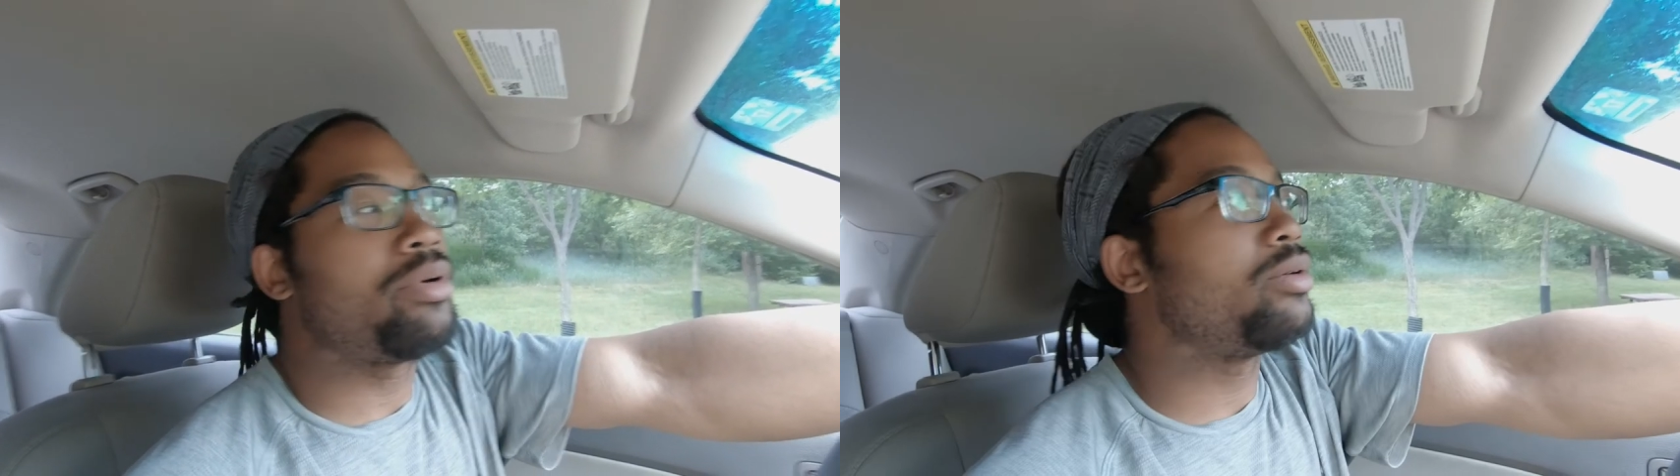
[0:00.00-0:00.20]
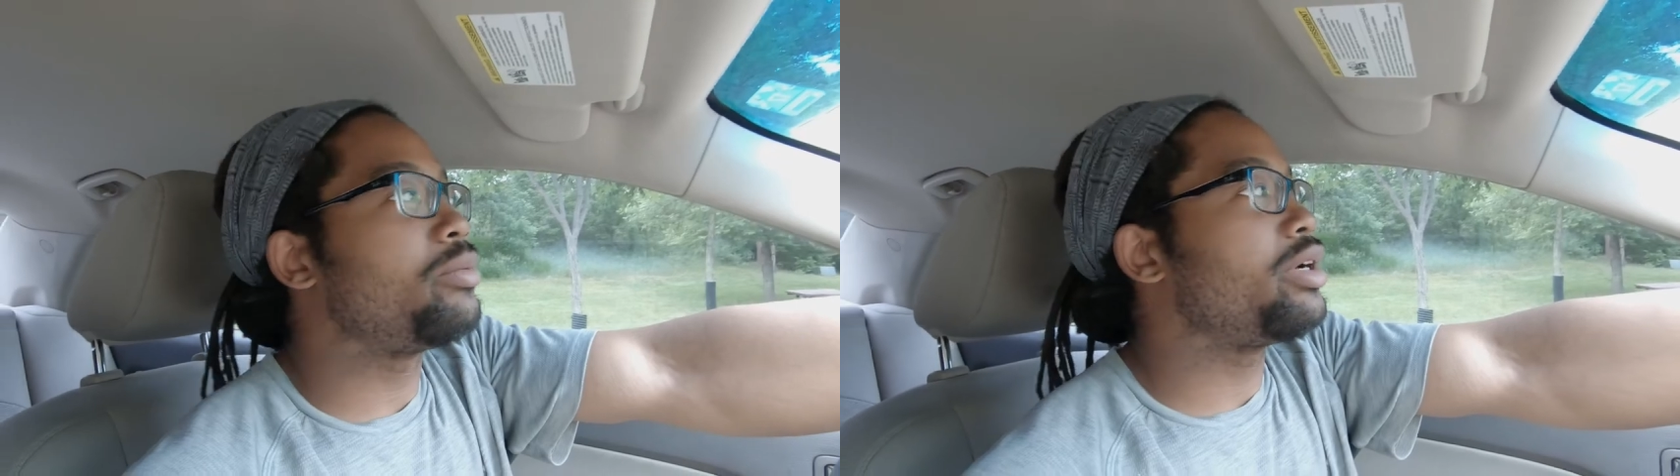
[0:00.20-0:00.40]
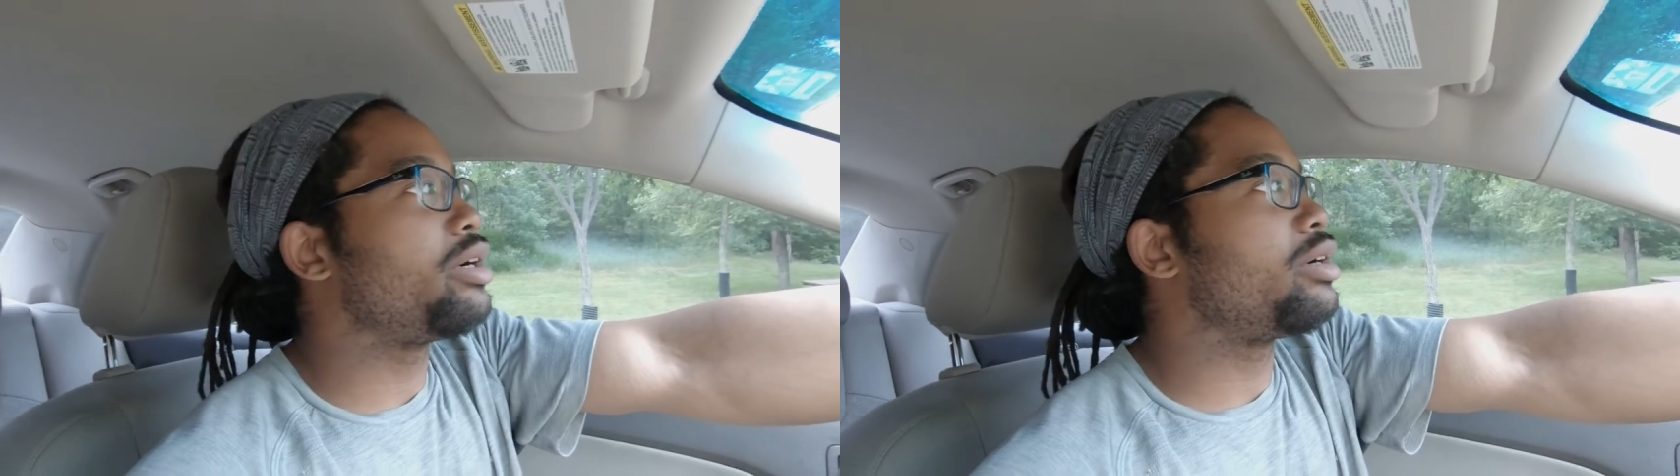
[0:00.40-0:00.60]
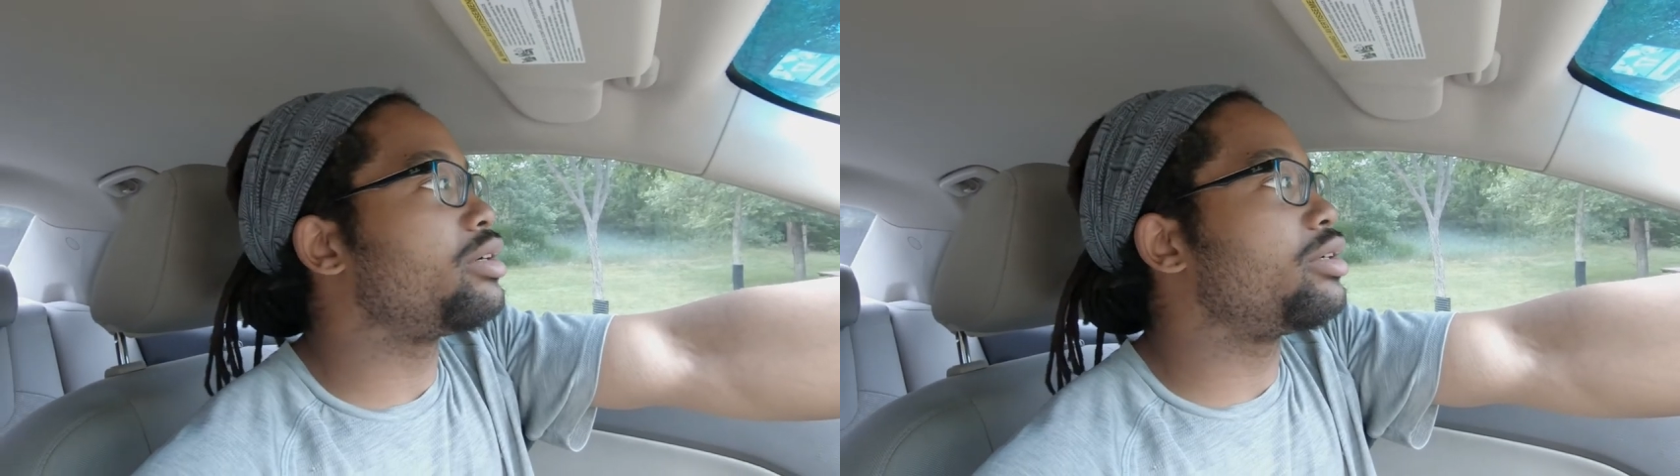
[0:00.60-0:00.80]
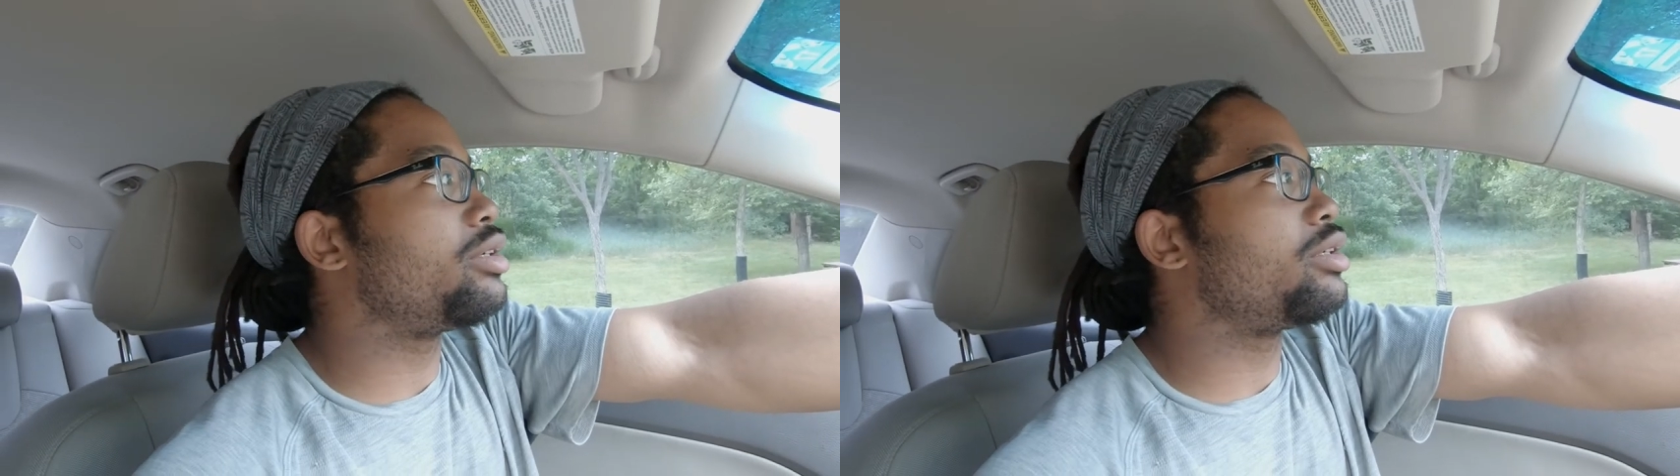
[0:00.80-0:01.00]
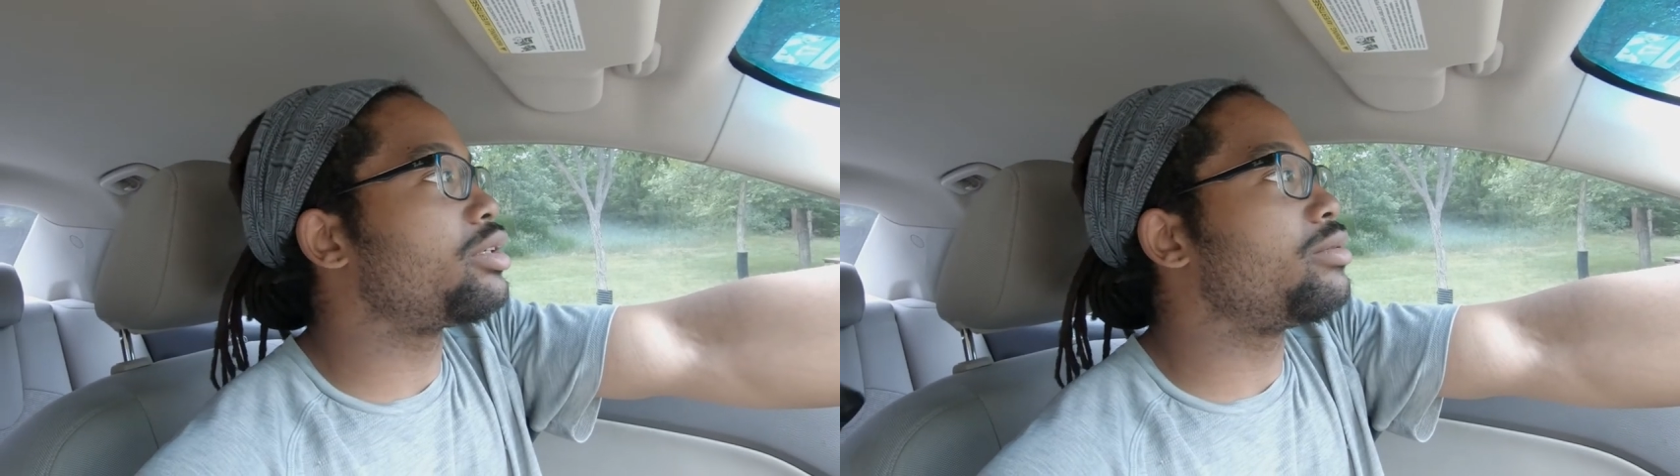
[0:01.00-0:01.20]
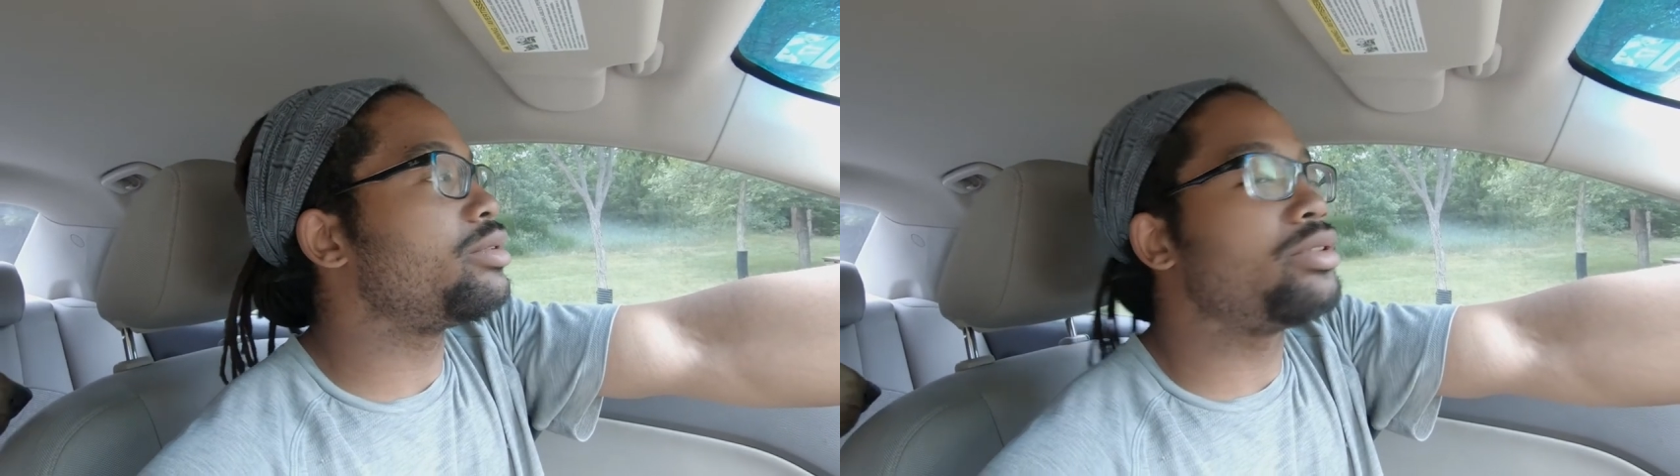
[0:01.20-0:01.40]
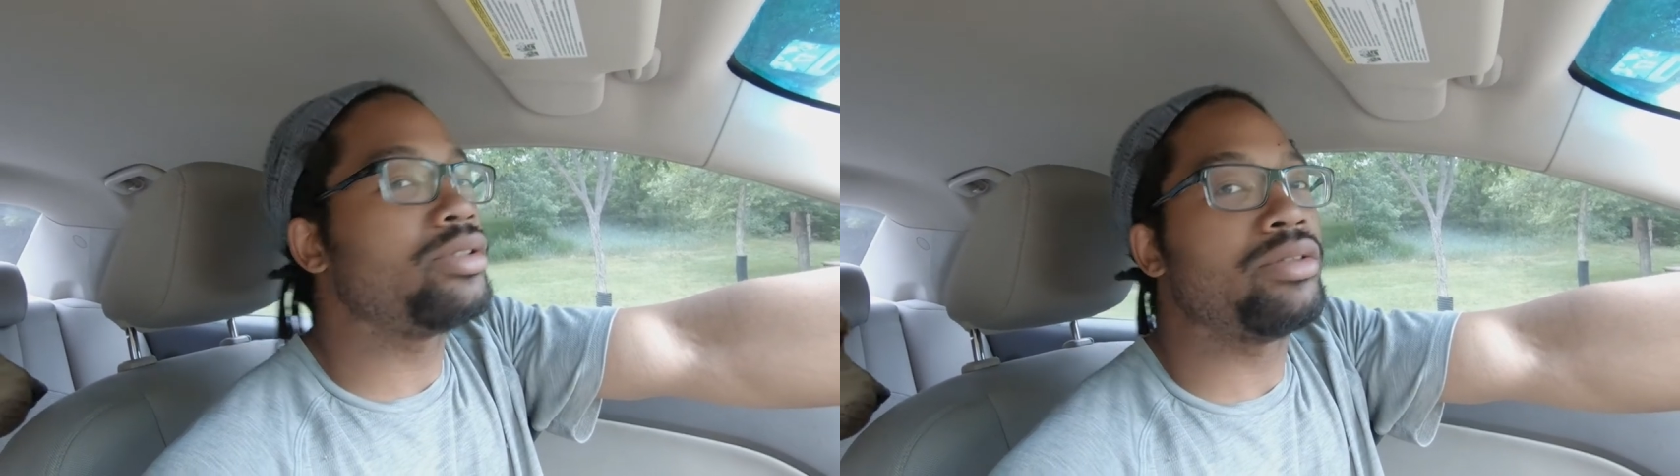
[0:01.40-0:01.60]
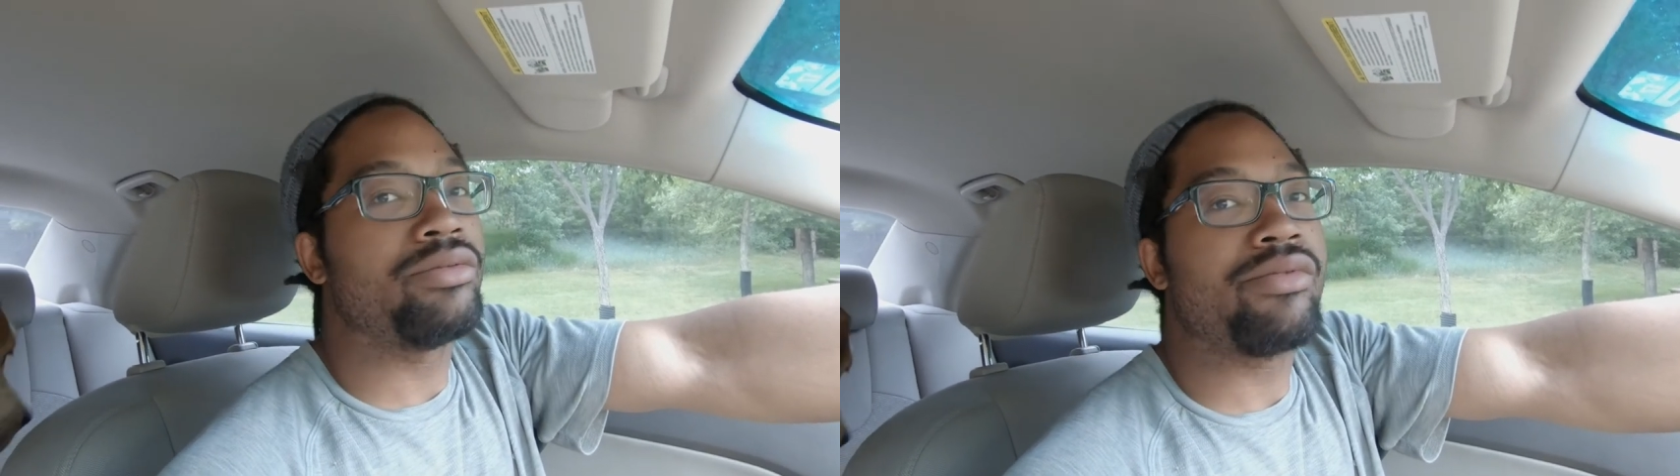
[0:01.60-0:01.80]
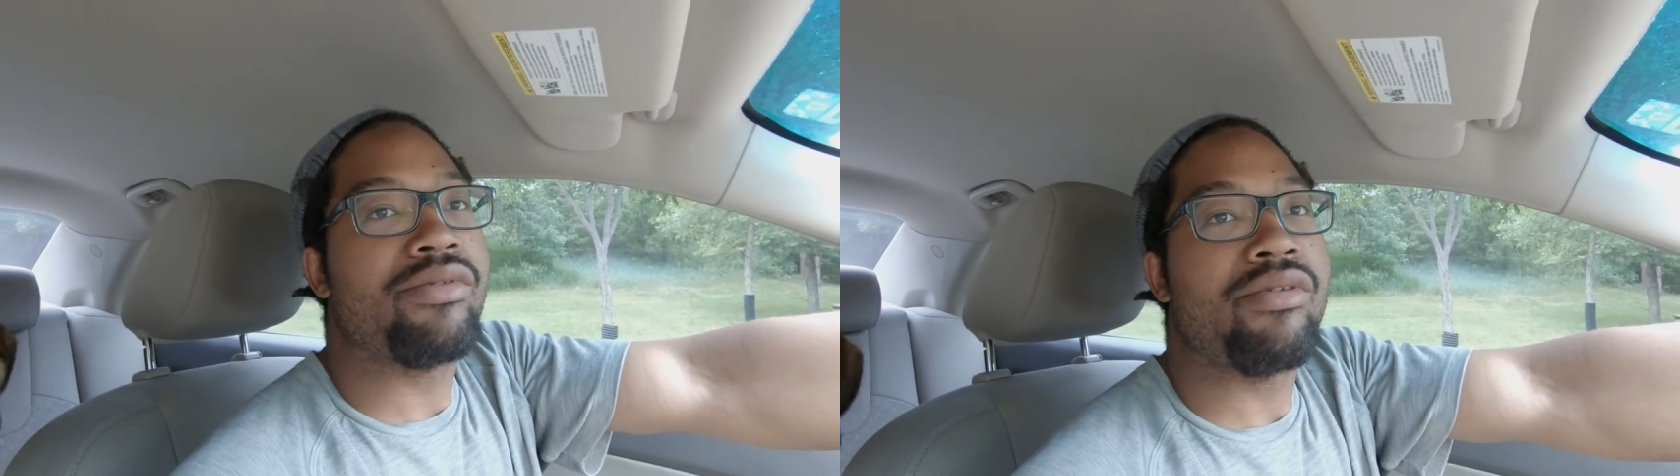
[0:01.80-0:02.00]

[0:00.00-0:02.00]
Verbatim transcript: We are going to